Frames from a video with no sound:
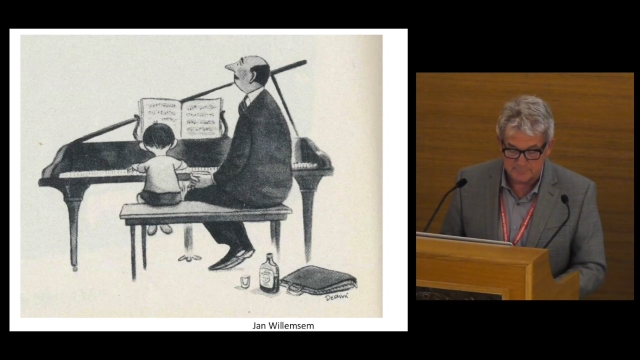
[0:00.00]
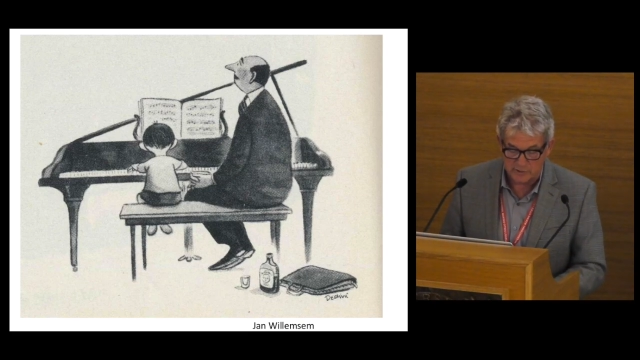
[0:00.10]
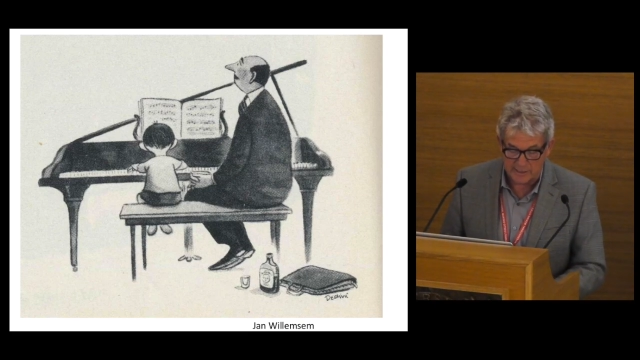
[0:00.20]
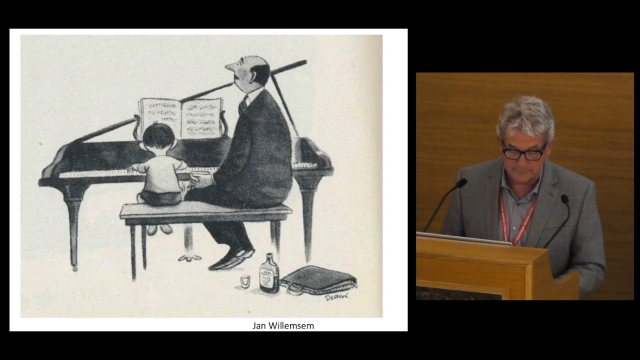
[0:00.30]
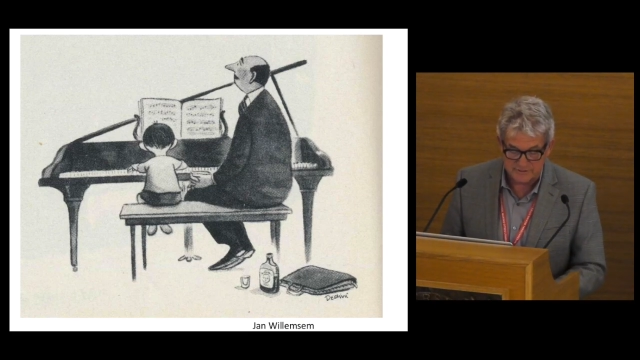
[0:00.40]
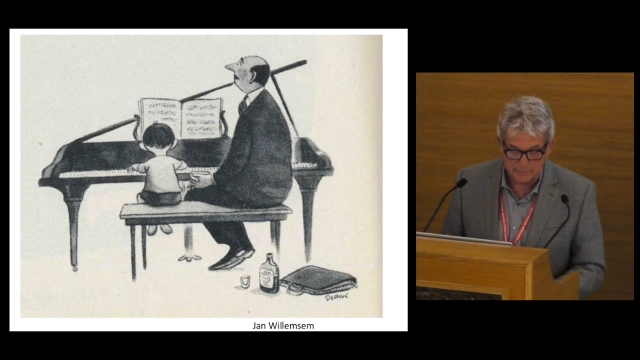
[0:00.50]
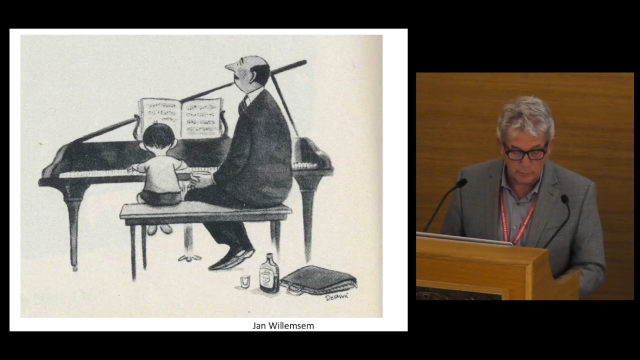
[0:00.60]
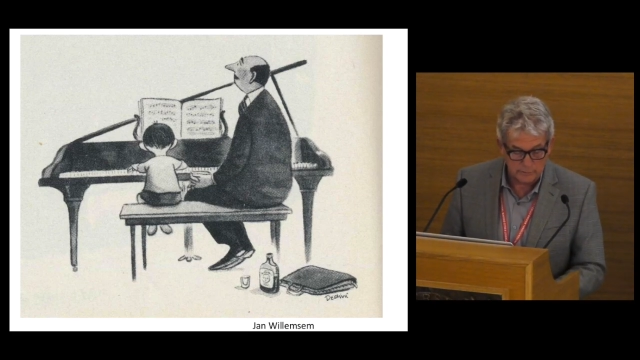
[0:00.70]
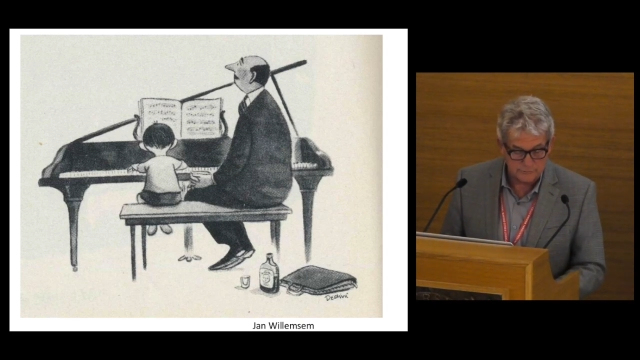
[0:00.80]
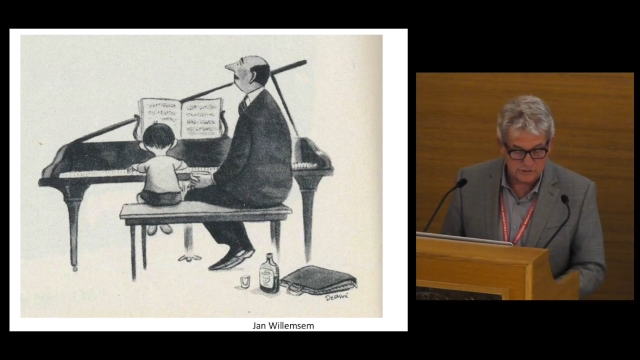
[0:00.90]
perhaps an
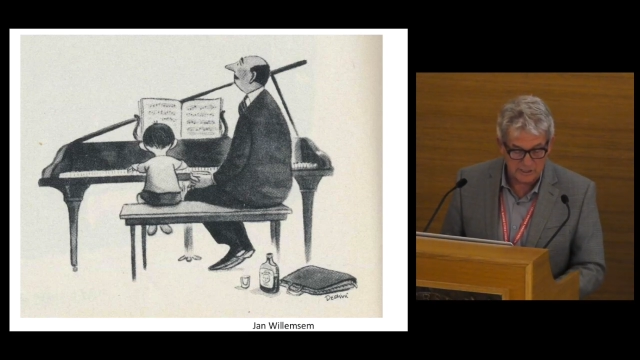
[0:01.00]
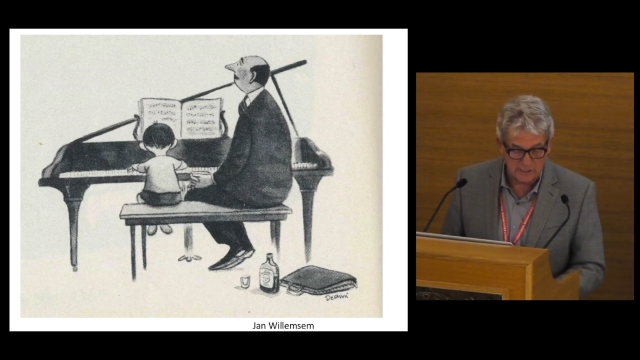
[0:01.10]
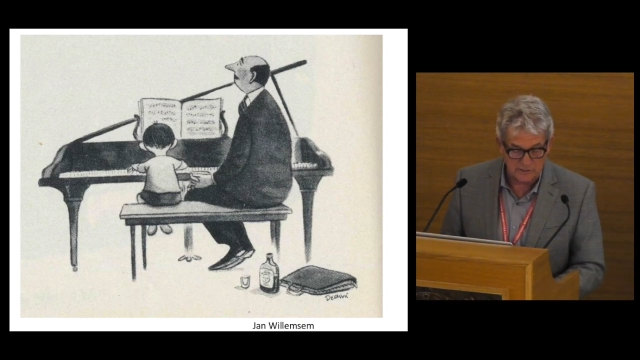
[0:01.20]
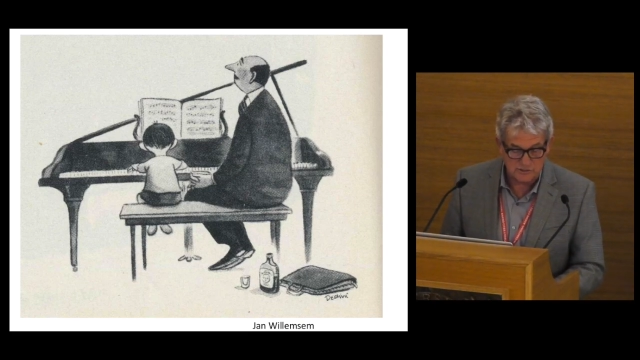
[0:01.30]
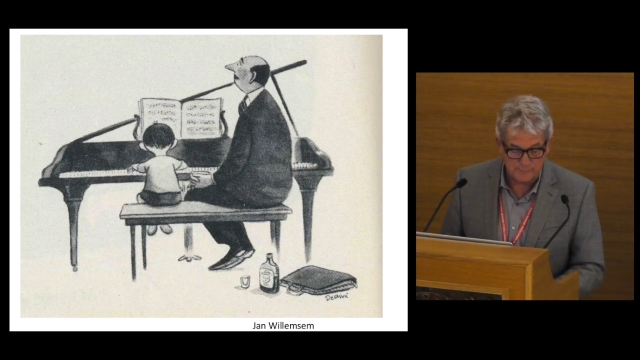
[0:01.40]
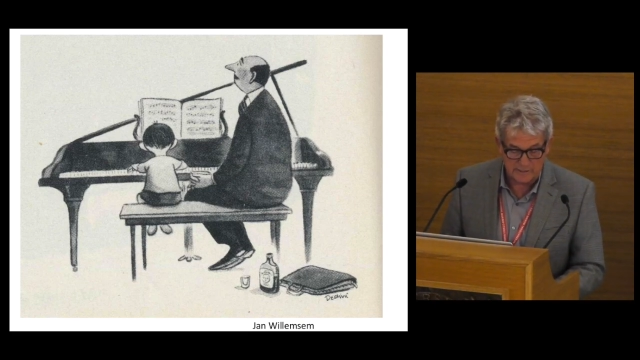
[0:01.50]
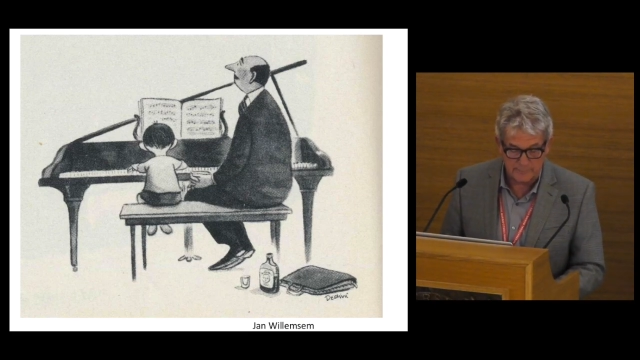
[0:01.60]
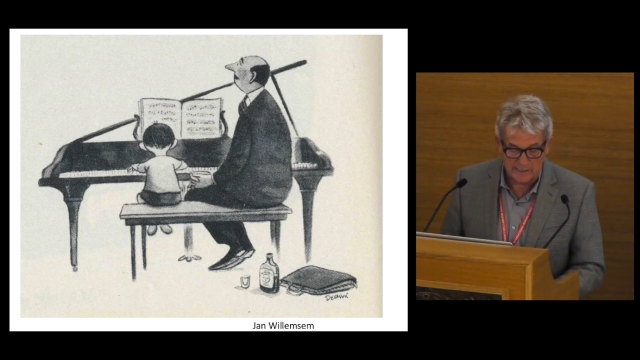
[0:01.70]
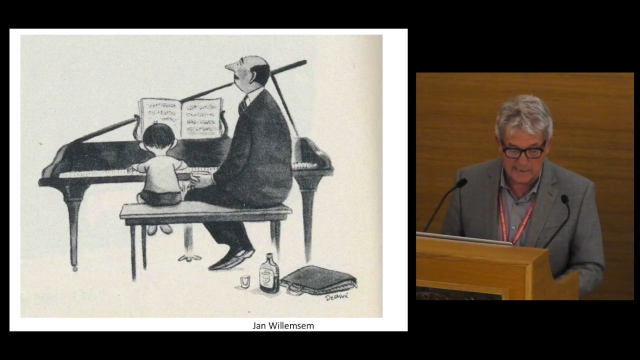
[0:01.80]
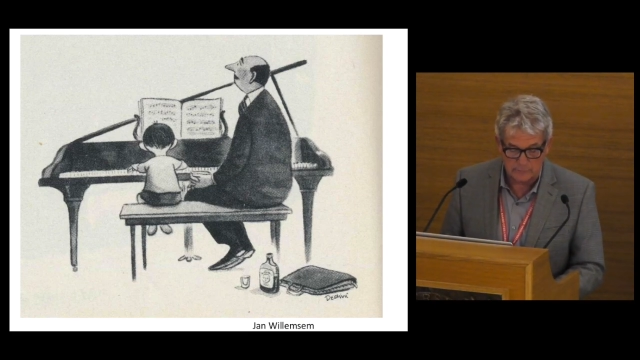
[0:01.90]
oil change,
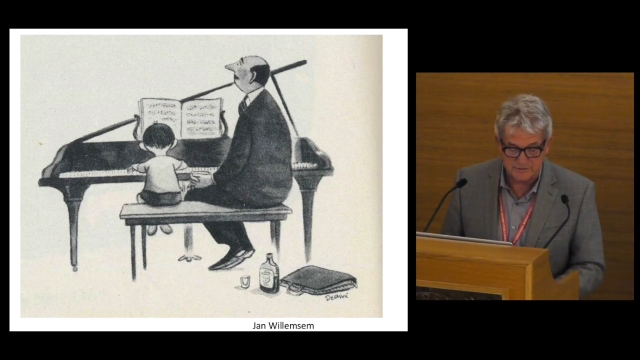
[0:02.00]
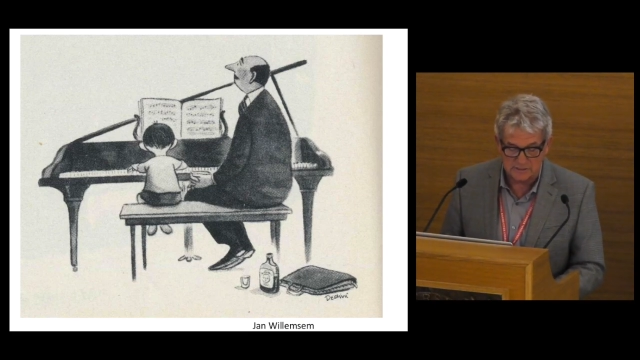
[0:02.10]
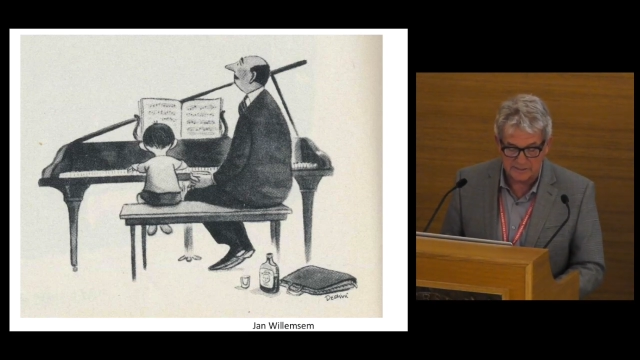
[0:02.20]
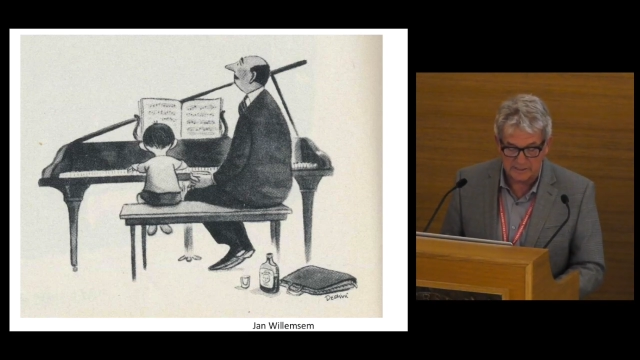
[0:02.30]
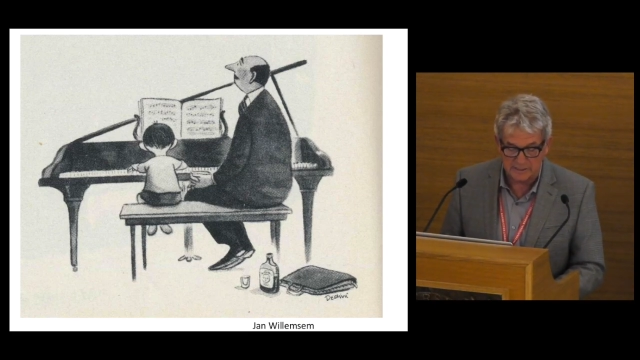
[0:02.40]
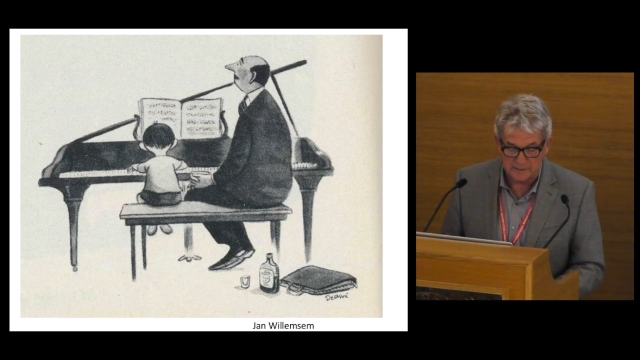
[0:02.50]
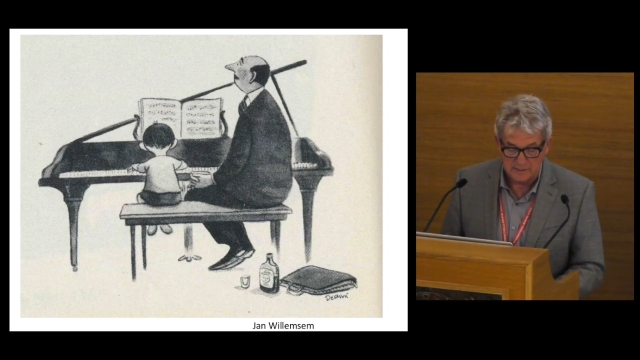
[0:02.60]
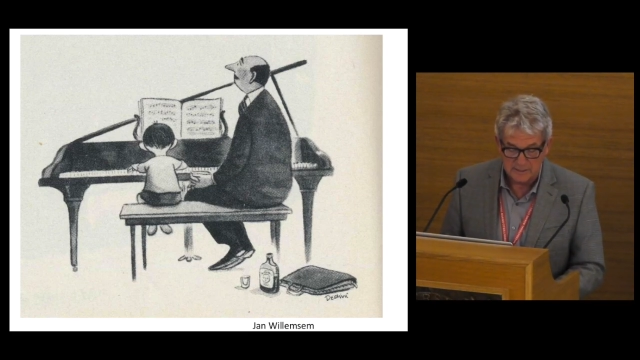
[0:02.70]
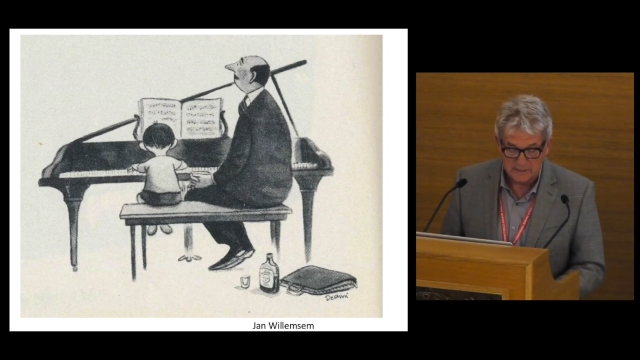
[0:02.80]
maybe a house cleaning.